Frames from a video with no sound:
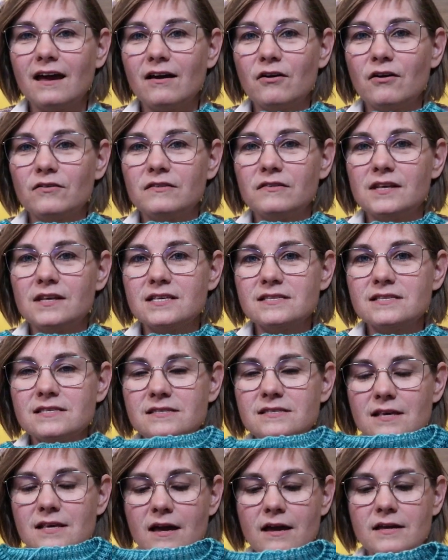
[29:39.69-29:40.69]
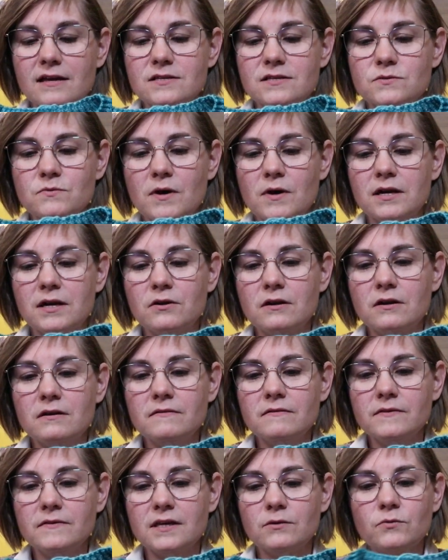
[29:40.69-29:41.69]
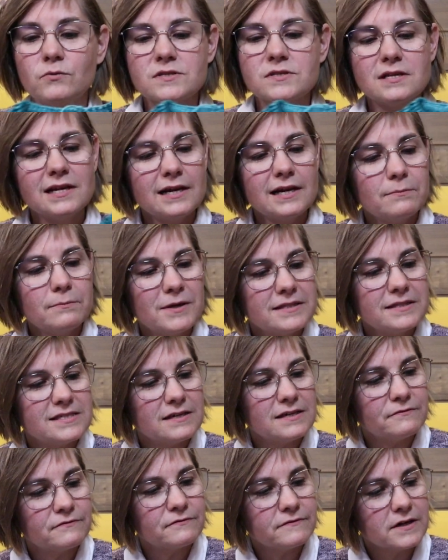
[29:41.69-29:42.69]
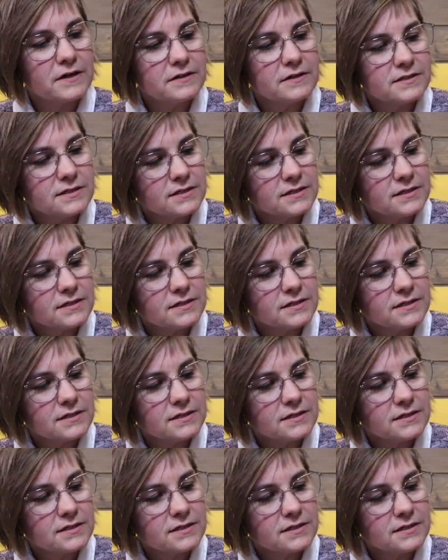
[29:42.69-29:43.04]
on this sweater. It was a little bit different.